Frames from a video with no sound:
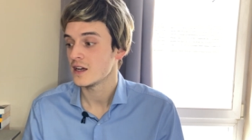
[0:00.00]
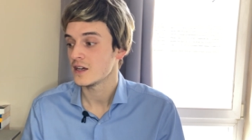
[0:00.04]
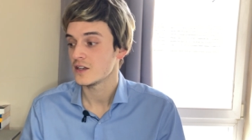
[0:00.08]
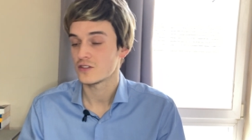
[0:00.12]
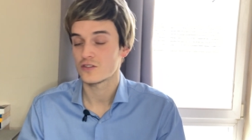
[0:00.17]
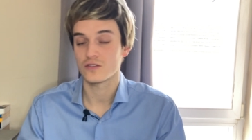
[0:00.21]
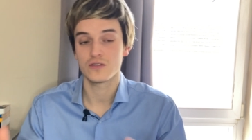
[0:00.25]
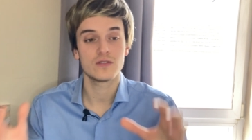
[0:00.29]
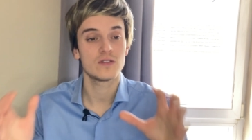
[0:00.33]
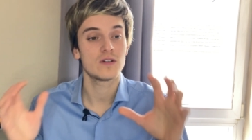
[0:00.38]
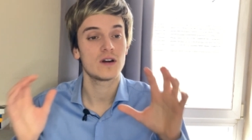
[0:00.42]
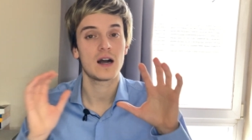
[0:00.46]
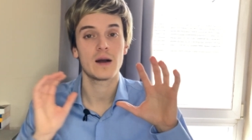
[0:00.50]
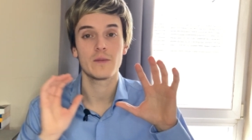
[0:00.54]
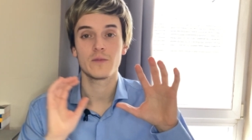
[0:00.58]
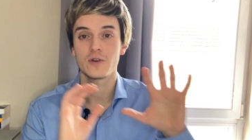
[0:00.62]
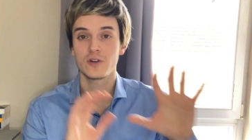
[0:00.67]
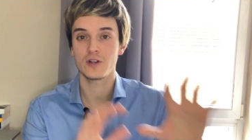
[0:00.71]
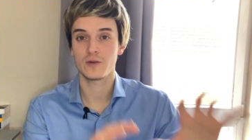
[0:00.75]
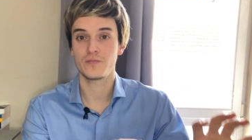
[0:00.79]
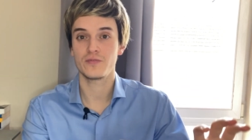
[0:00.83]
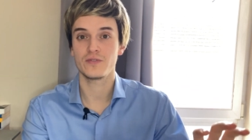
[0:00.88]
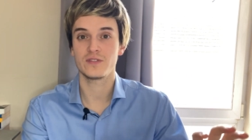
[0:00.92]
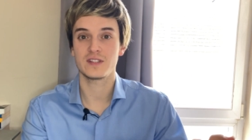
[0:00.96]
So I'm
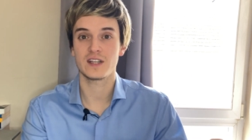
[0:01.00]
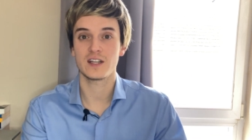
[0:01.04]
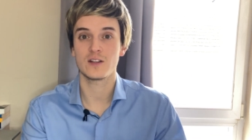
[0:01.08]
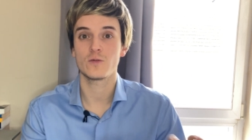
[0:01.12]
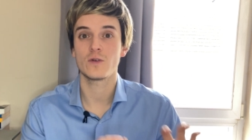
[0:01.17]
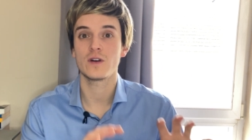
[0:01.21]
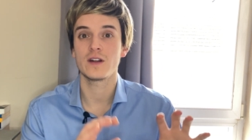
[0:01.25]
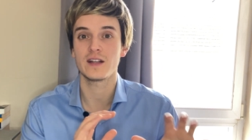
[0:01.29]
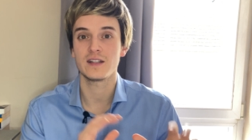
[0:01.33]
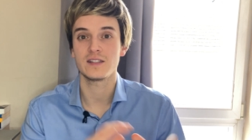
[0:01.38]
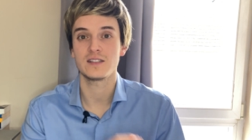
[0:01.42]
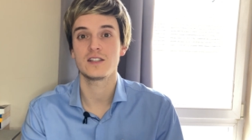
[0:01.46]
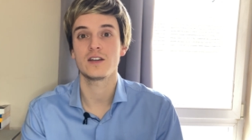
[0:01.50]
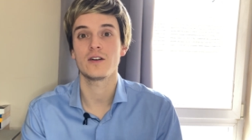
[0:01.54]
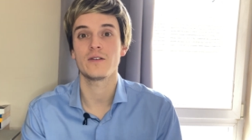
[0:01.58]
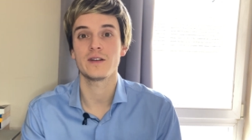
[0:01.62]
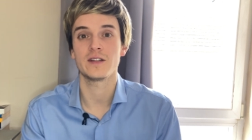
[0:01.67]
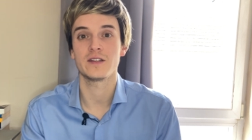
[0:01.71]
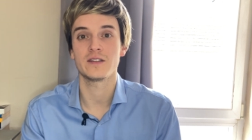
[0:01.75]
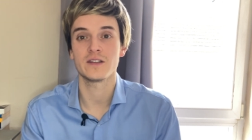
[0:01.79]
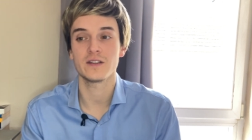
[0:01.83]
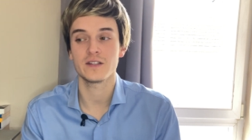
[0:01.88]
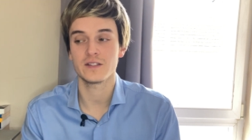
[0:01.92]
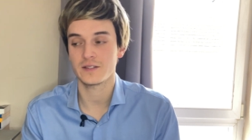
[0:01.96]
gonna put that one and see how
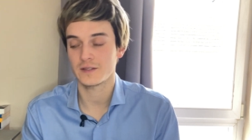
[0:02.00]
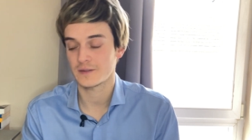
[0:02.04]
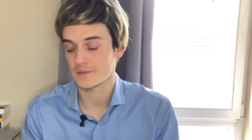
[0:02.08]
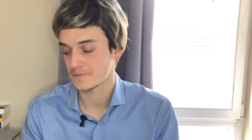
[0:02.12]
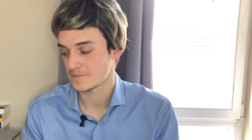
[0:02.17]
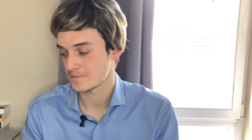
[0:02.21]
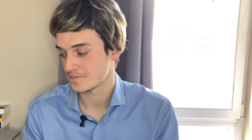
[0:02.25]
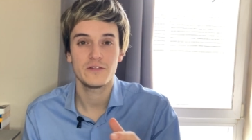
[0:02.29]
it does.